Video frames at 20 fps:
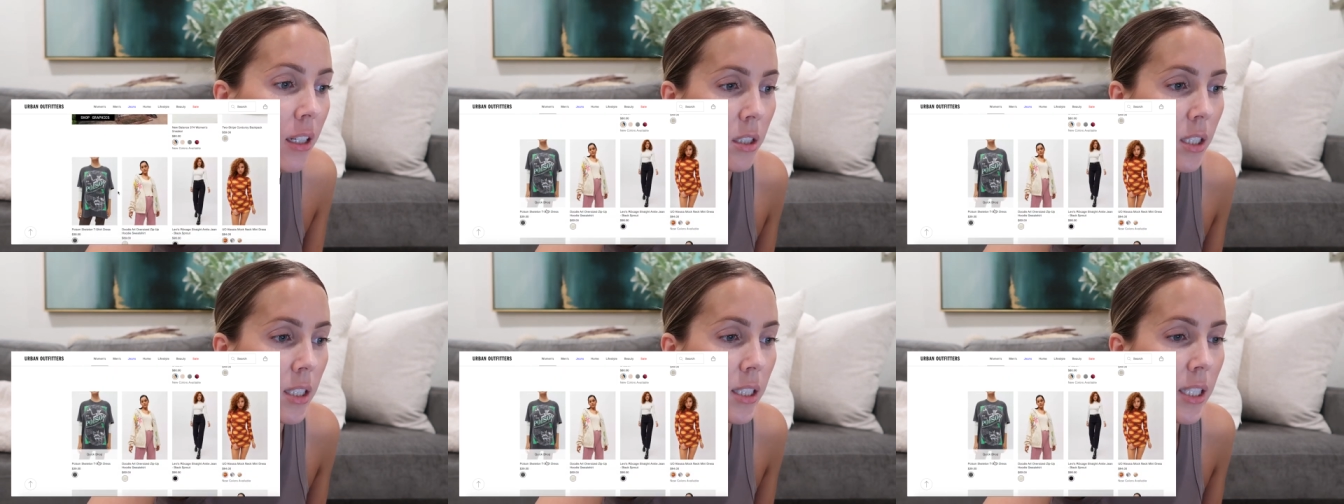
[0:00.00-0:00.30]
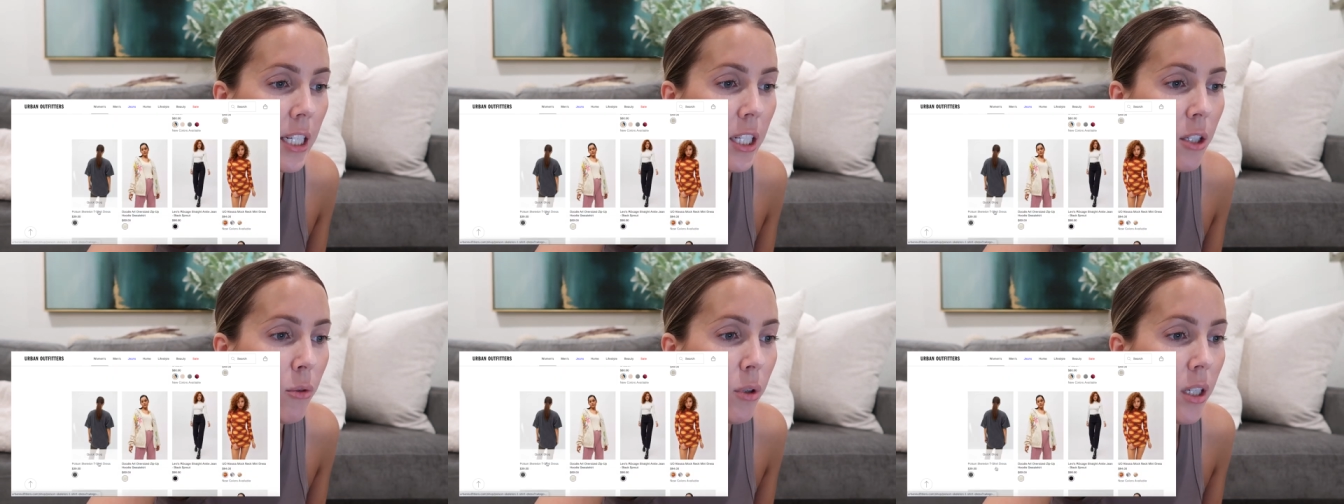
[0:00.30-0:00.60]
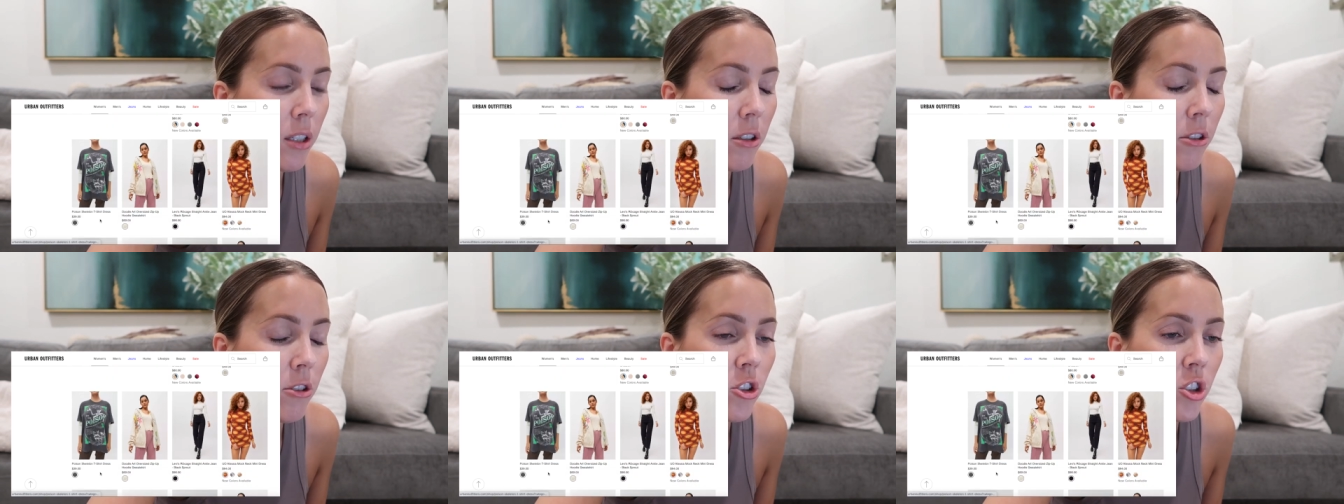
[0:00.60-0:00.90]
Does anyone
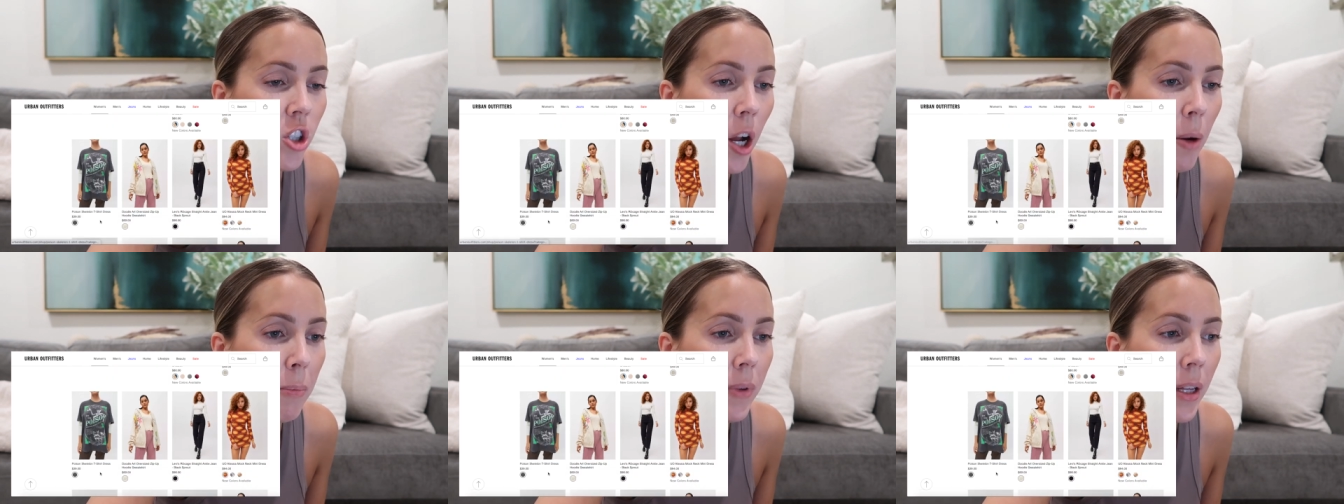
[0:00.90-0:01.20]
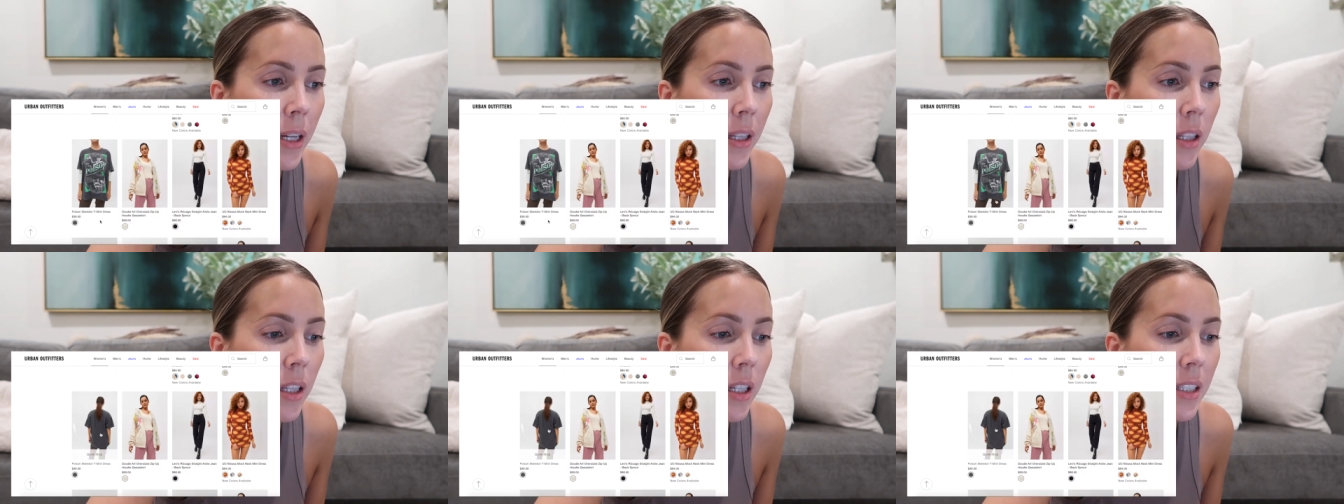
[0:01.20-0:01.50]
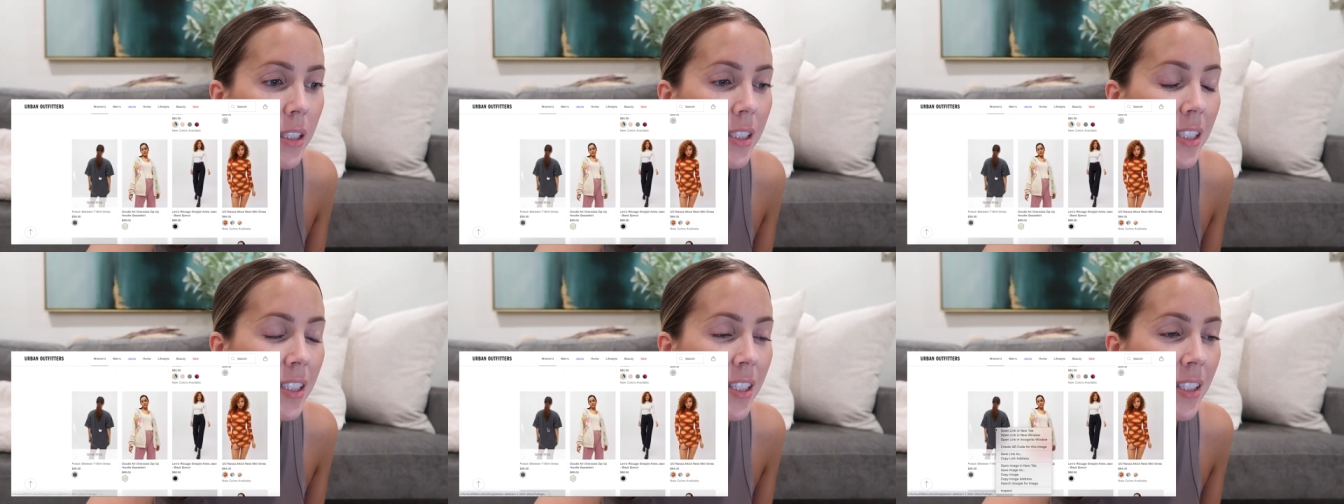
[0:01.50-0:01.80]
else shop like
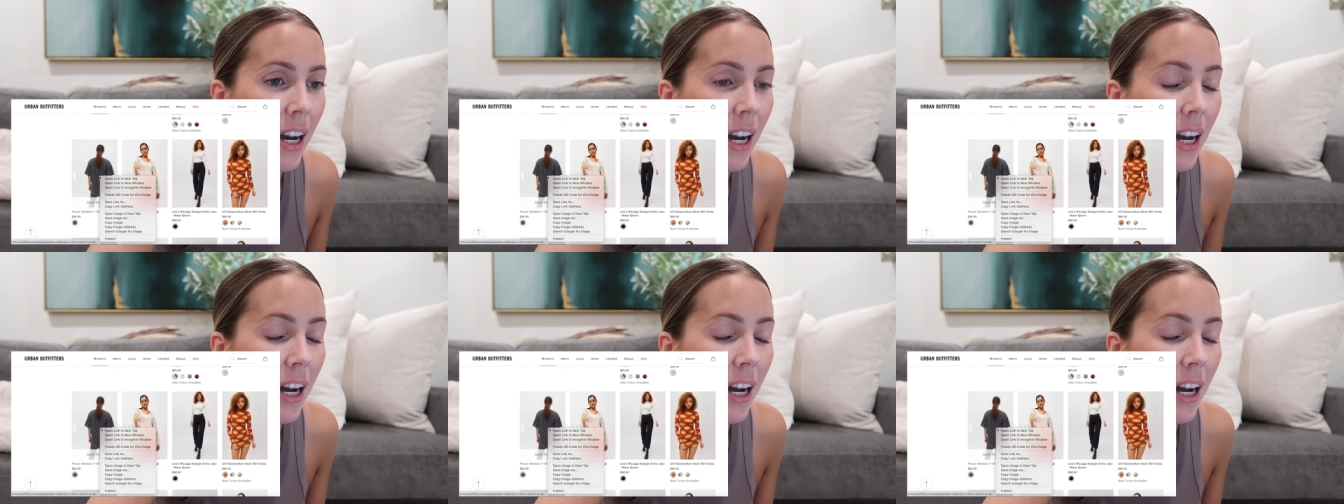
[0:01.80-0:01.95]
this?